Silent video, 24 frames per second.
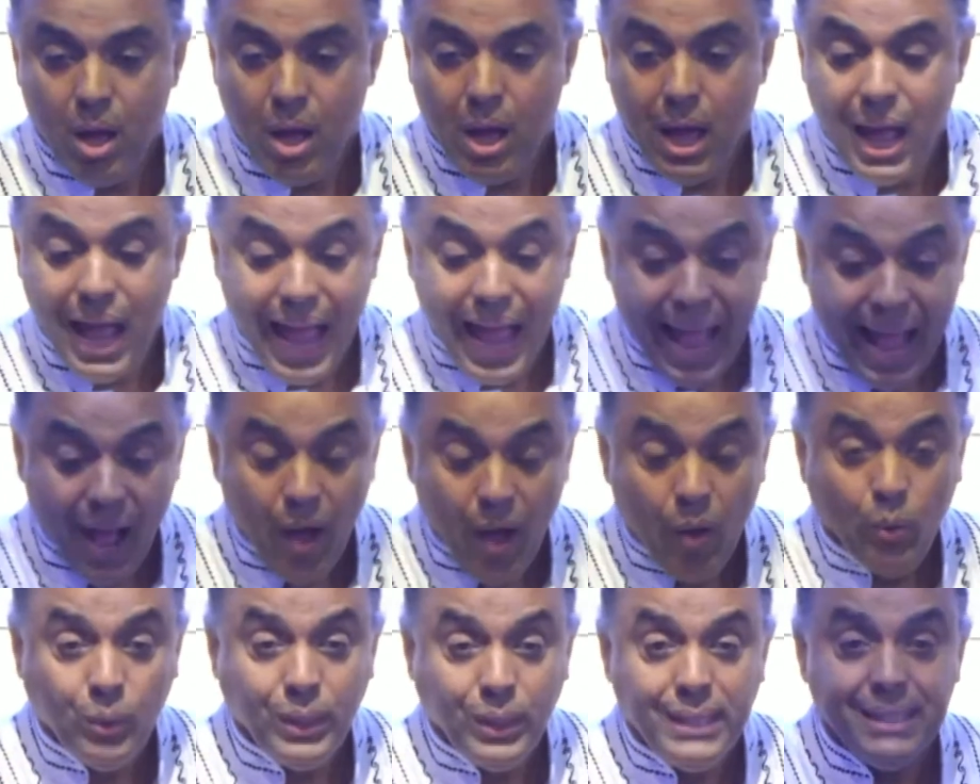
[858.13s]

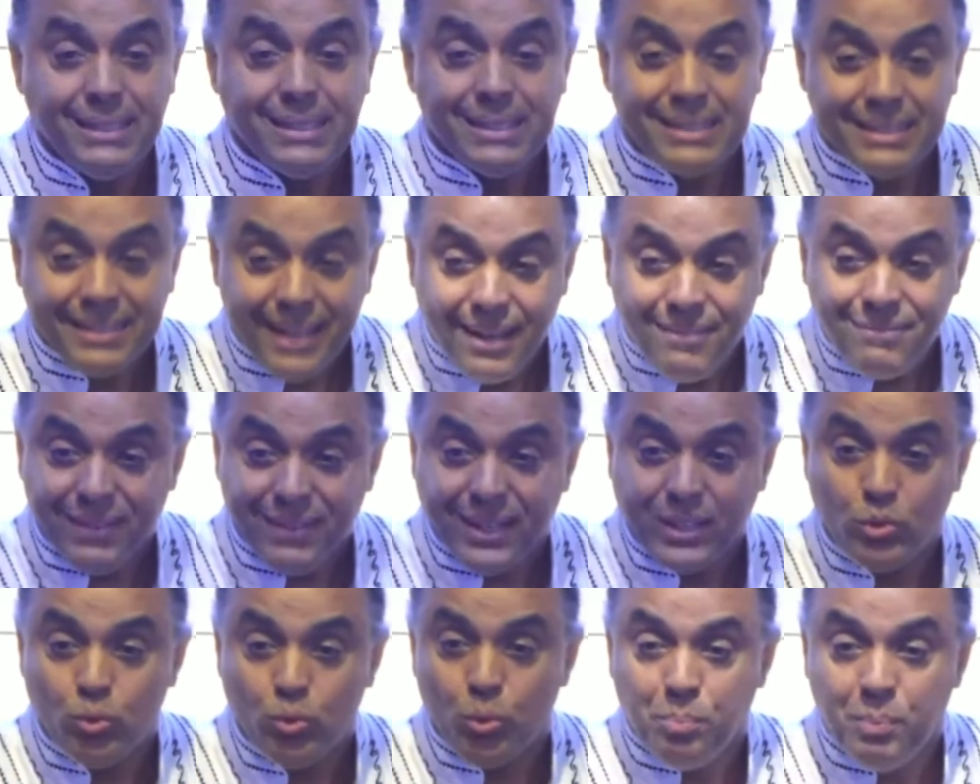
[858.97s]
How he
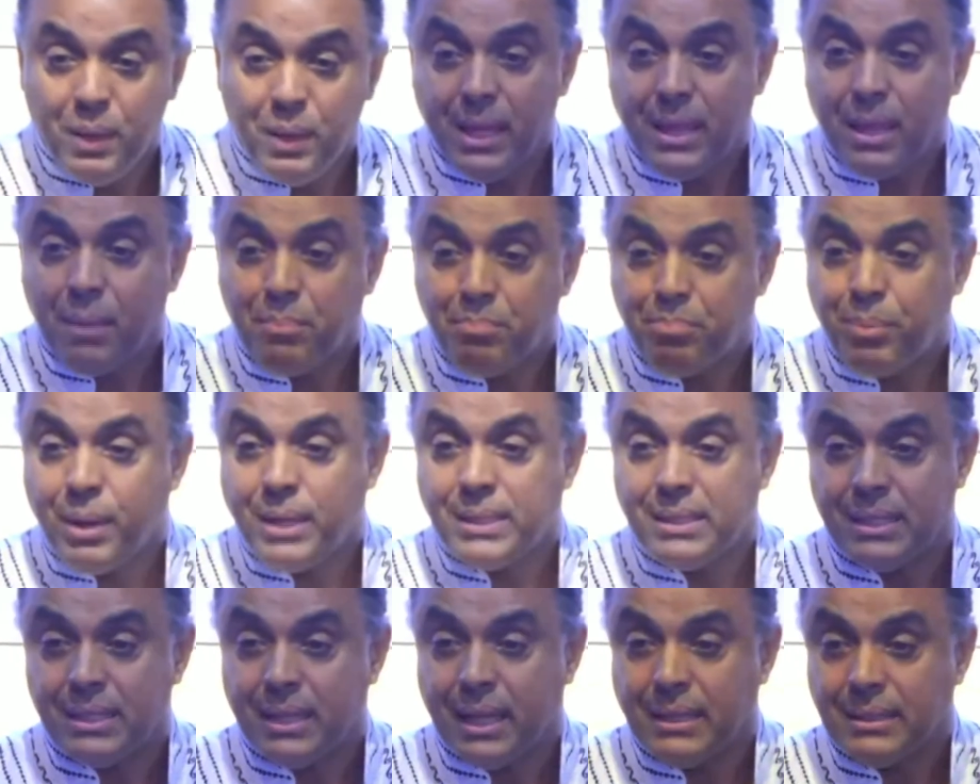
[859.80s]
suffered to be the
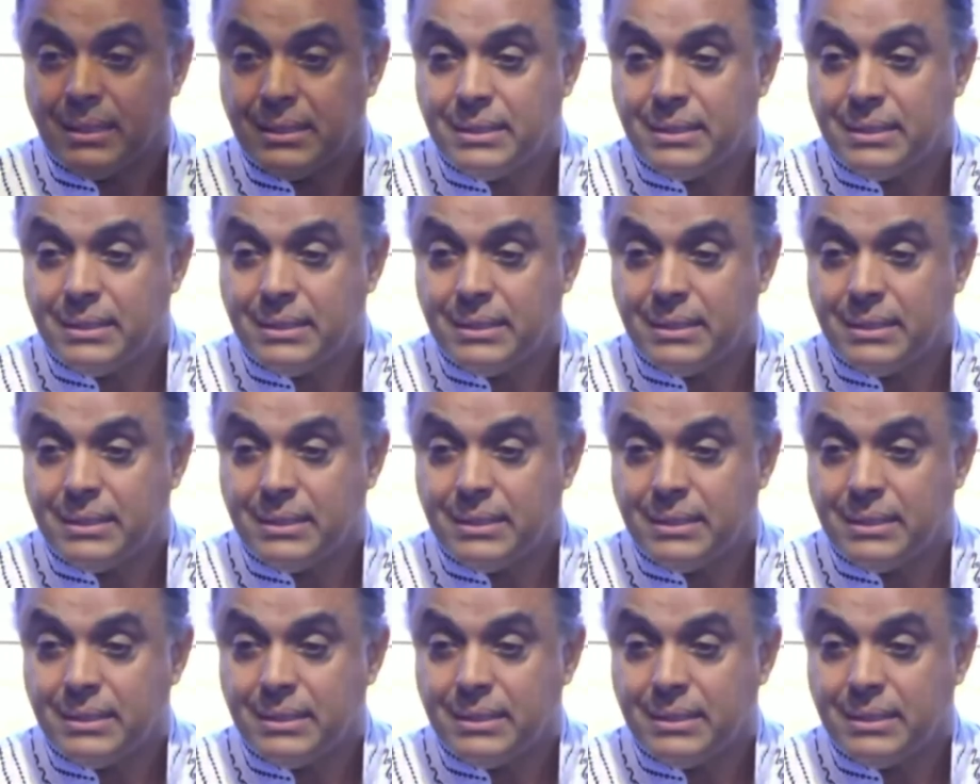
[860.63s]
president.